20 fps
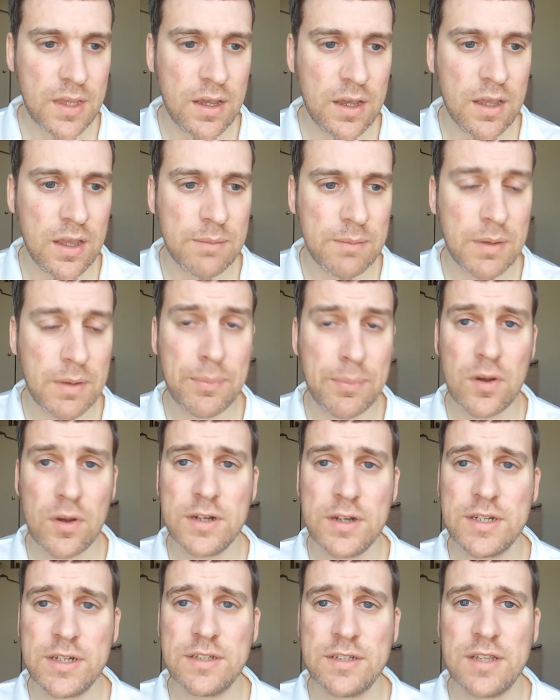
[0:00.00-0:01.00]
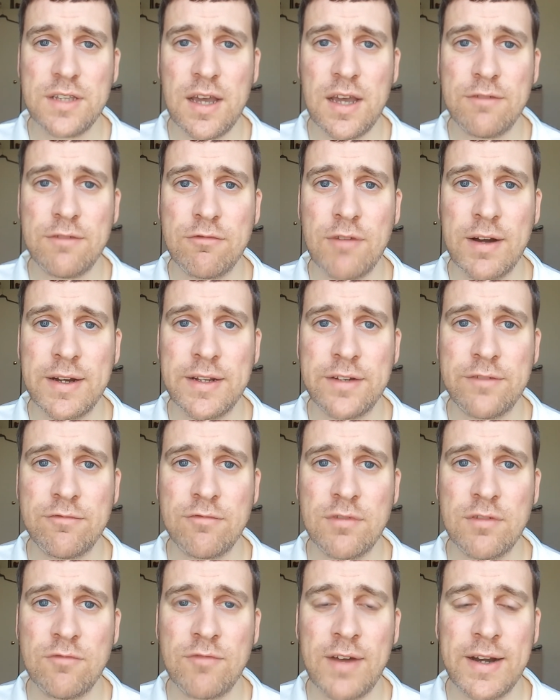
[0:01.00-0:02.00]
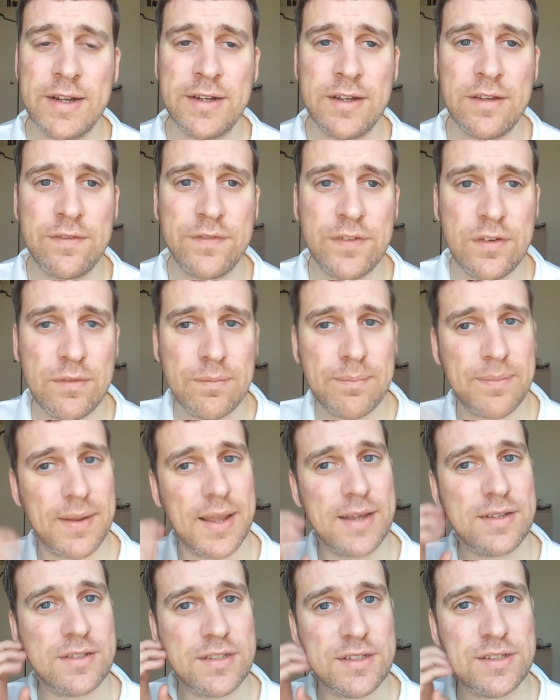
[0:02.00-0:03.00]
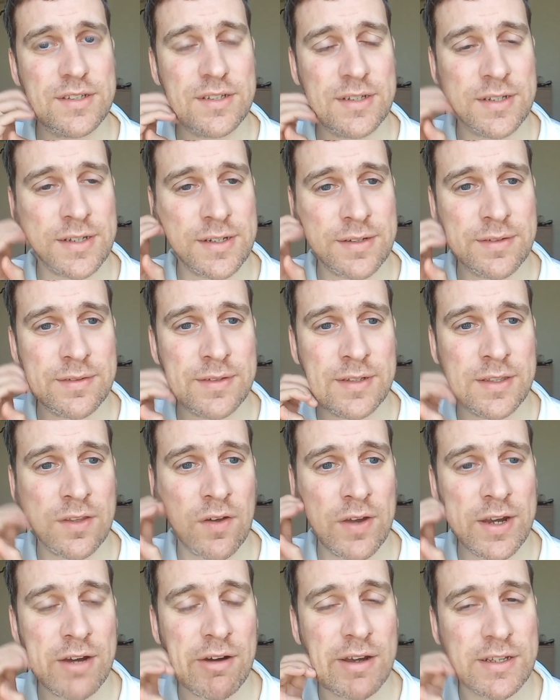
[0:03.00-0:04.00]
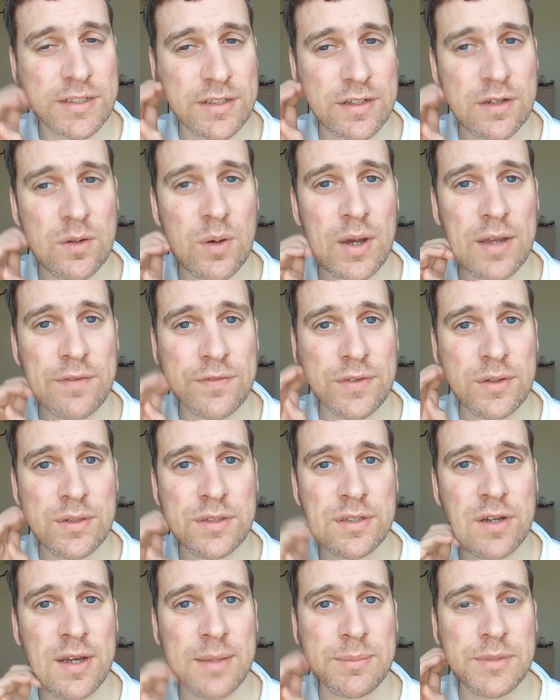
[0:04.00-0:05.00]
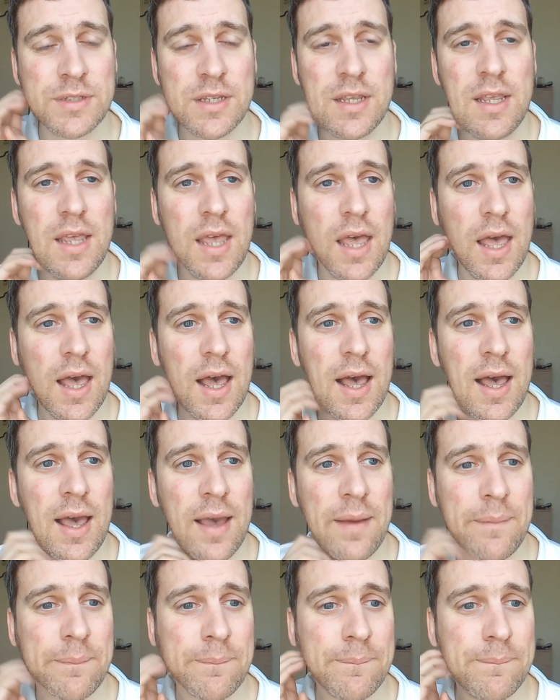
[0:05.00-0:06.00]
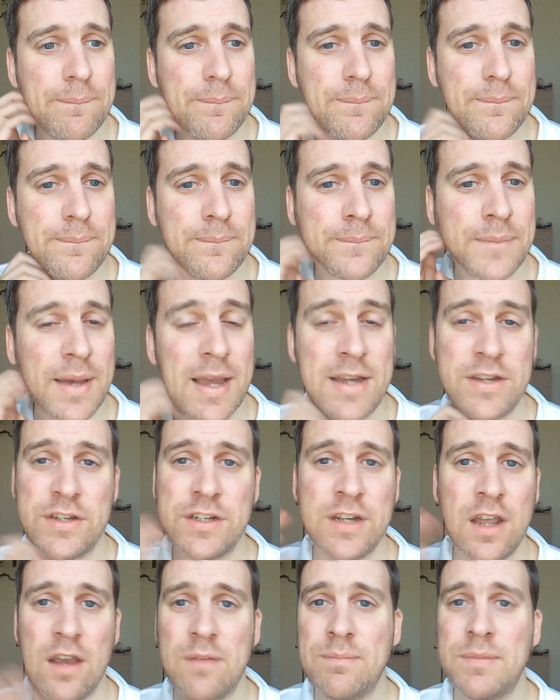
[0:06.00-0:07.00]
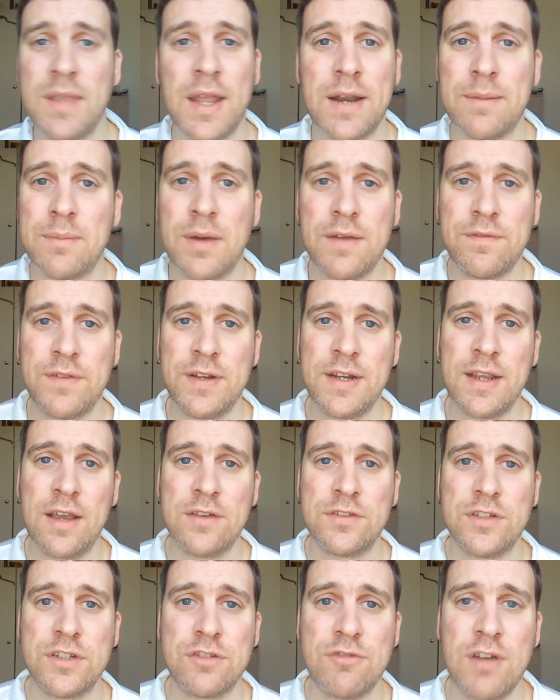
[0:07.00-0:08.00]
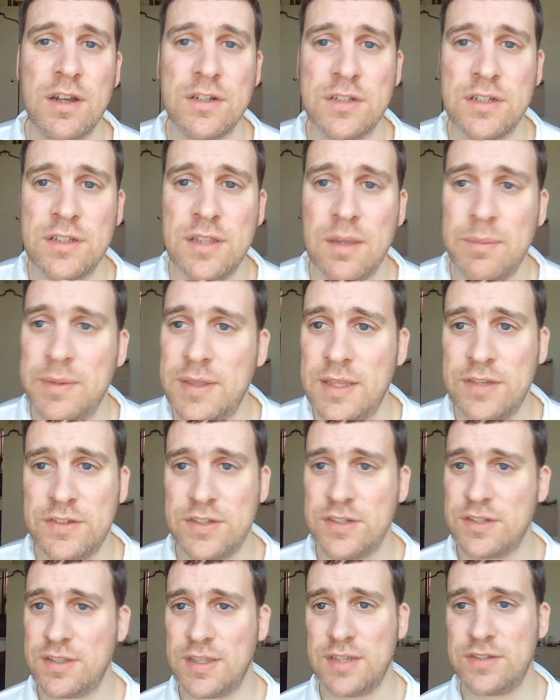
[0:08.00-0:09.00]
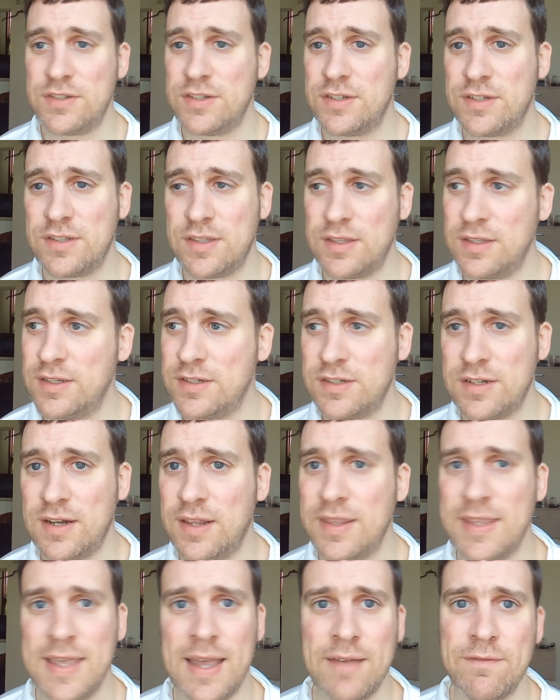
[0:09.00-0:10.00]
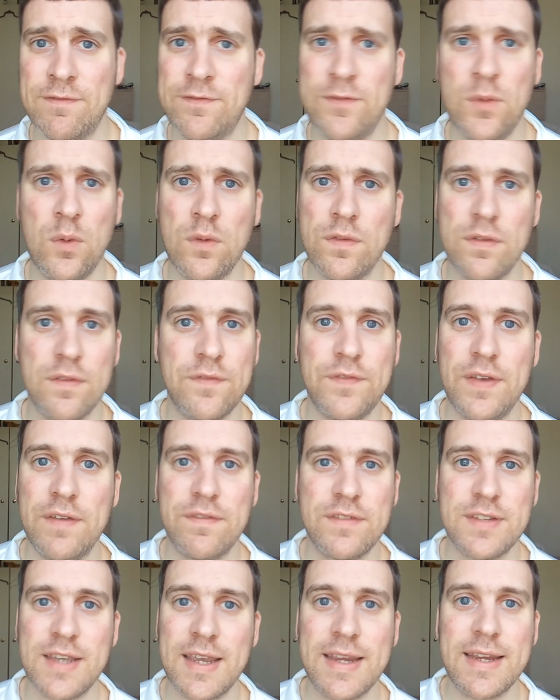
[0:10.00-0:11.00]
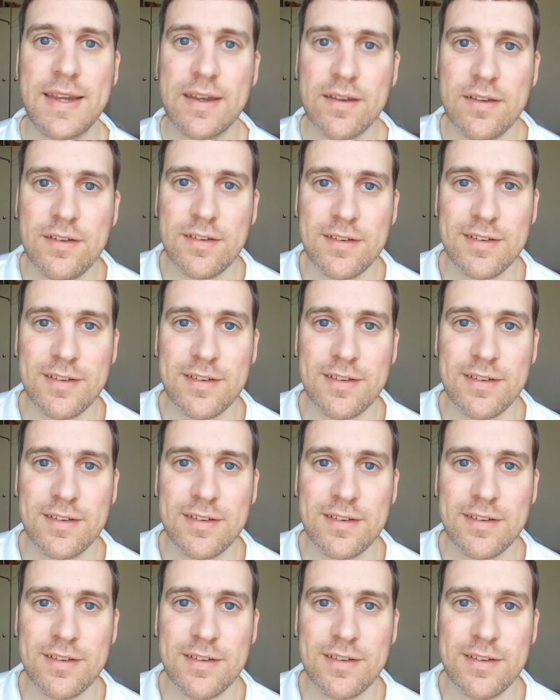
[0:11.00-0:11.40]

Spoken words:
Apologies that I've rented a few places and digressed quite a few times. But as you know, none of my videos are structured. I mean, this is like the fourth or fifth take,